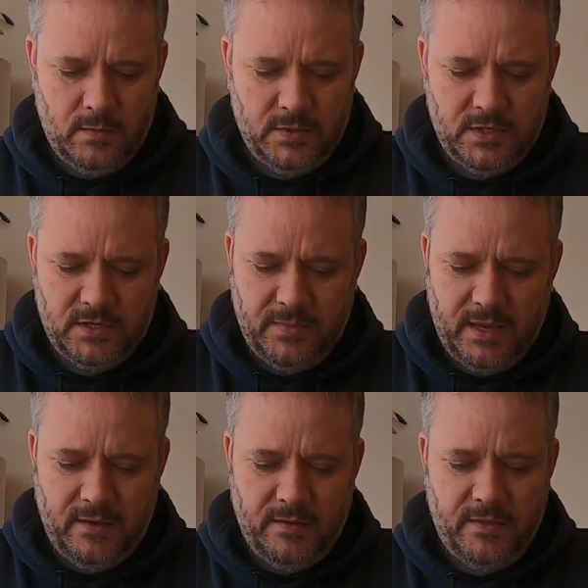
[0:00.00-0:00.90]
which is
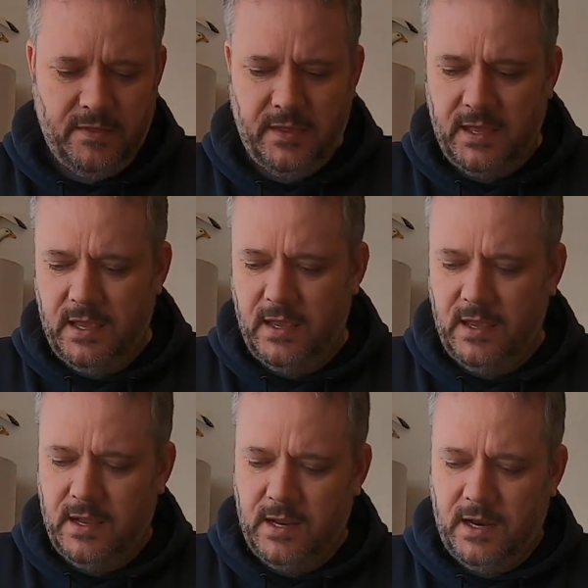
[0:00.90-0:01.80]
about there.
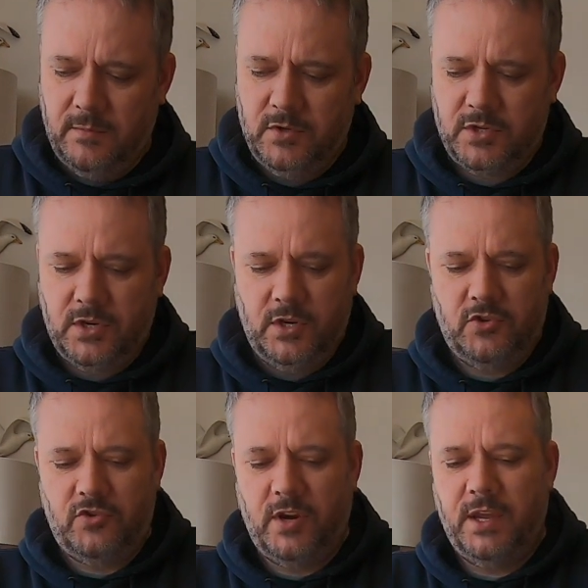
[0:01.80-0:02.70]
And then I'm just going to
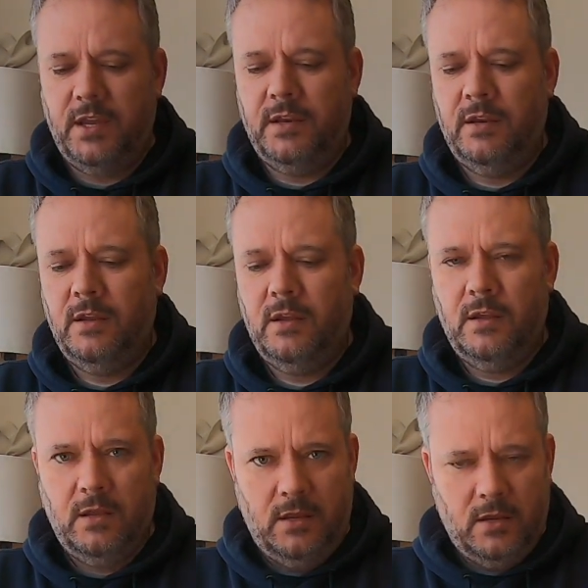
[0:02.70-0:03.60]
try and
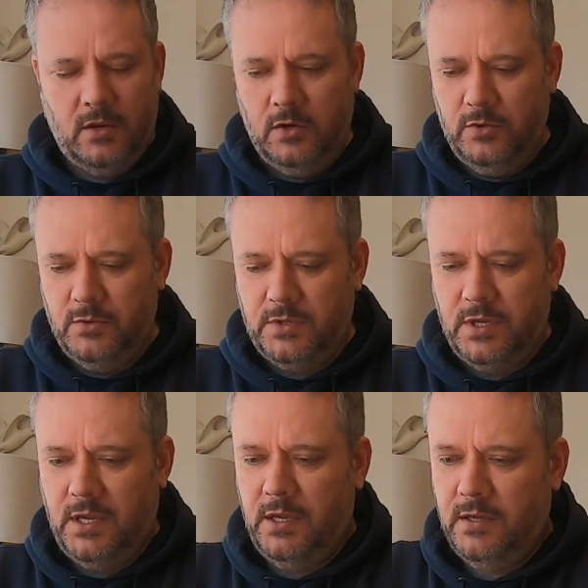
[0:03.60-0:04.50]
lose
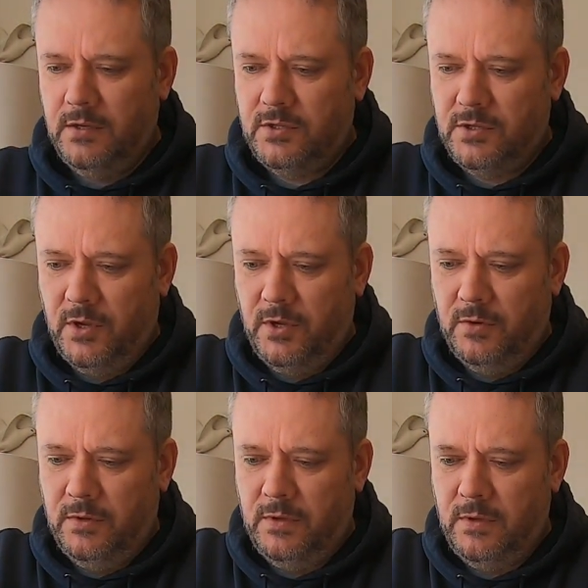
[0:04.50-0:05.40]
the
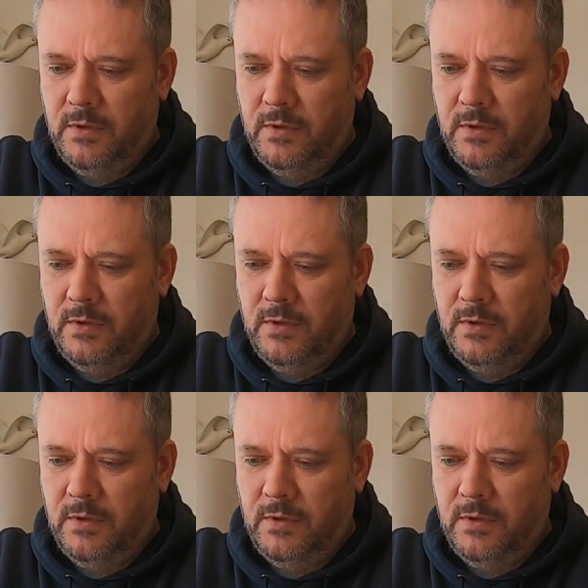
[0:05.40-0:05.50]
soil